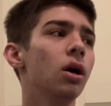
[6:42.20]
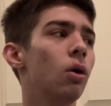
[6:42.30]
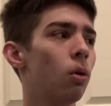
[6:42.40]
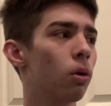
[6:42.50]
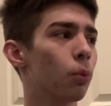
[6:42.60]

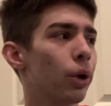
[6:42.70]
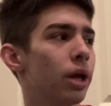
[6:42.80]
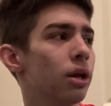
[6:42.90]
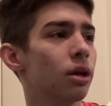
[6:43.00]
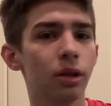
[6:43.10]
or
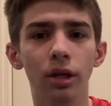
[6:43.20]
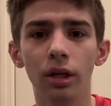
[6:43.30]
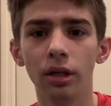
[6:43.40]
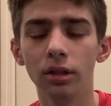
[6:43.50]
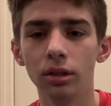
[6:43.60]
when
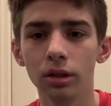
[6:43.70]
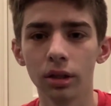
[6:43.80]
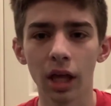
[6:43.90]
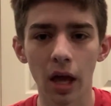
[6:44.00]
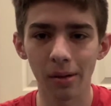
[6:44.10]
the
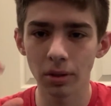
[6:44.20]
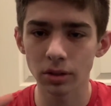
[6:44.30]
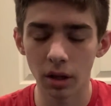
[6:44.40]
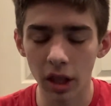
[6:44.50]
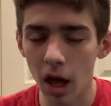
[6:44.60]
camera's
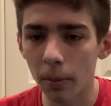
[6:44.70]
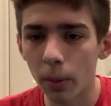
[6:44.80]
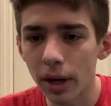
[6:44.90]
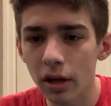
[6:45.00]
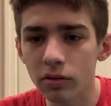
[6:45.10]
on them or
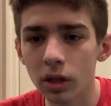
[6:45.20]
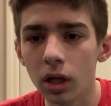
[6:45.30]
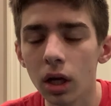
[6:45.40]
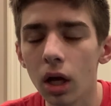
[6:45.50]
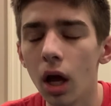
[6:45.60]
whatever,
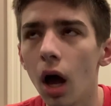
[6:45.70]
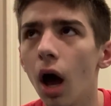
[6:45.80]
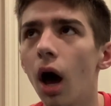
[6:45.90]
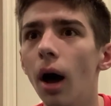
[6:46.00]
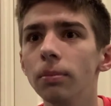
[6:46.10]

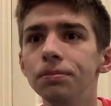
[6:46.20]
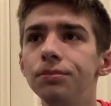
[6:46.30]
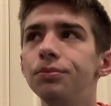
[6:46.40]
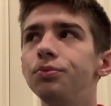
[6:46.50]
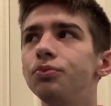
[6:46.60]

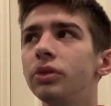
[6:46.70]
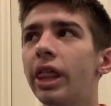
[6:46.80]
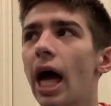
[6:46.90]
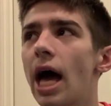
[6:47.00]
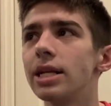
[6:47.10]

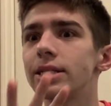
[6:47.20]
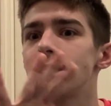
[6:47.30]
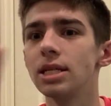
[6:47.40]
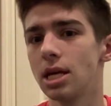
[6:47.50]
that's